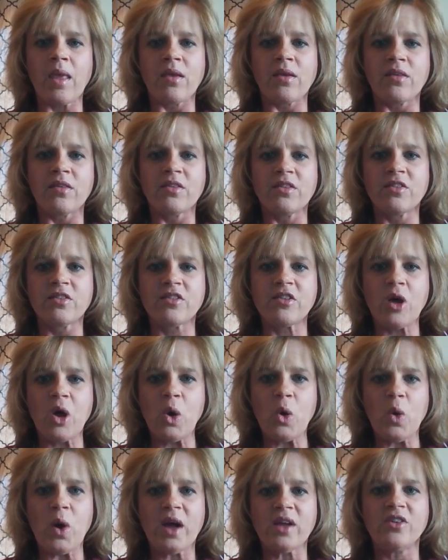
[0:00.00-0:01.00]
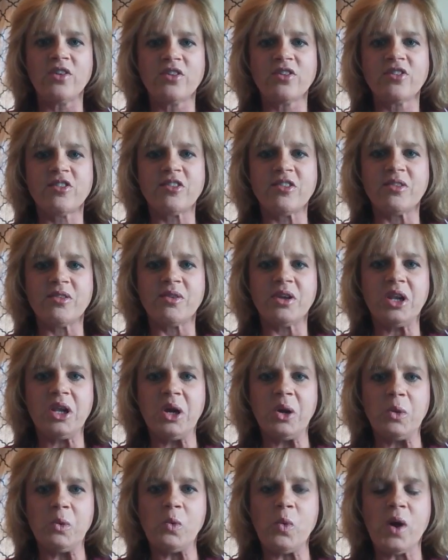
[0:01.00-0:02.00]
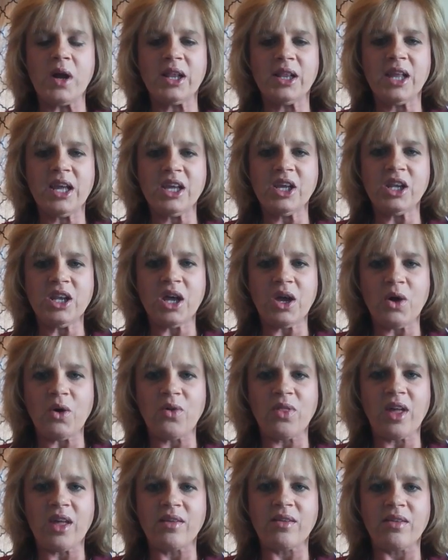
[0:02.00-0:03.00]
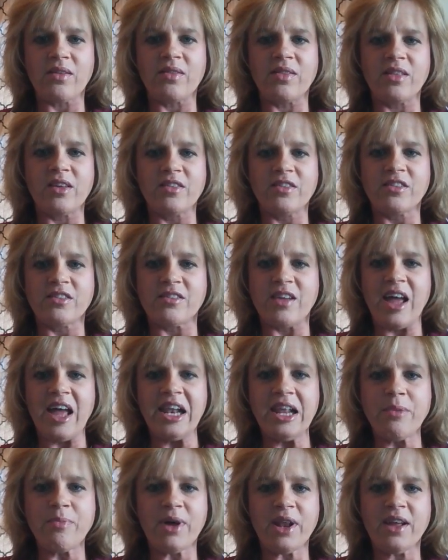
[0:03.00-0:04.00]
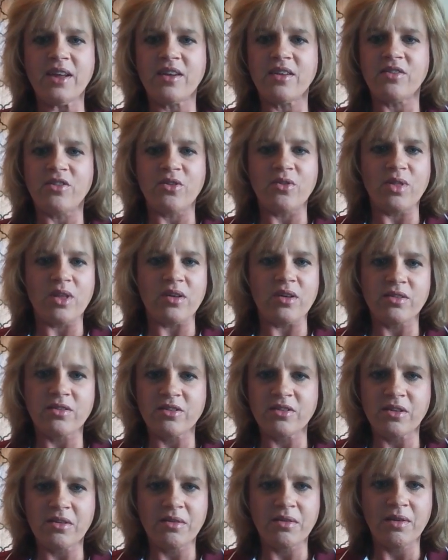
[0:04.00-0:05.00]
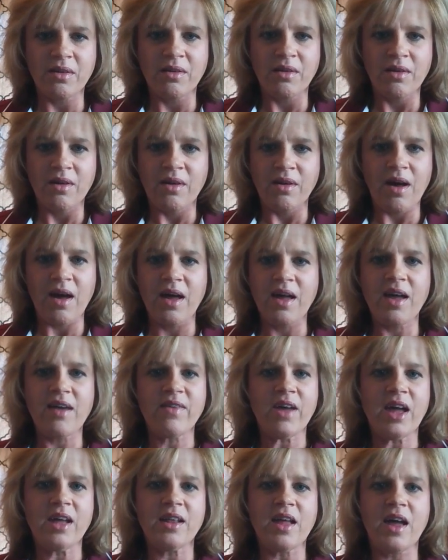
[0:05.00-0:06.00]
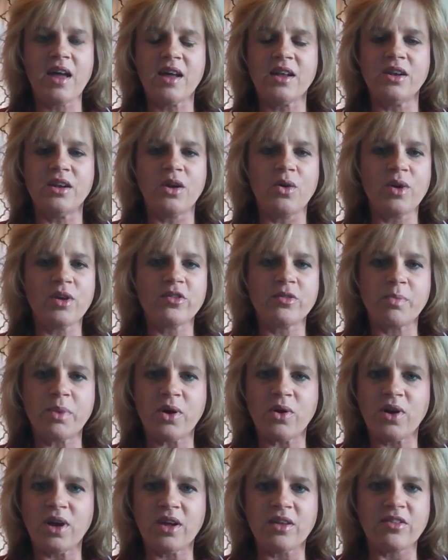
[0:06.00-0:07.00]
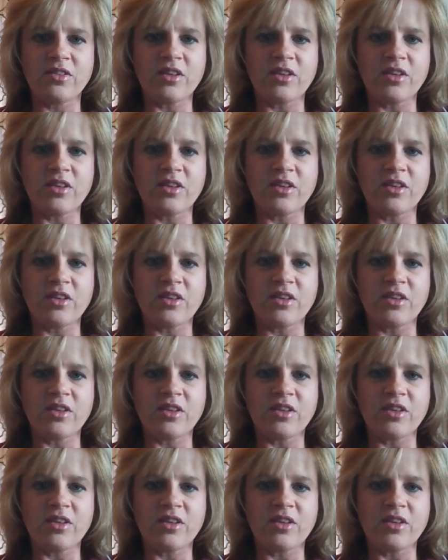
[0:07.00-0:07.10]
So I just, want to let you know that anybody can do this. I had no experience.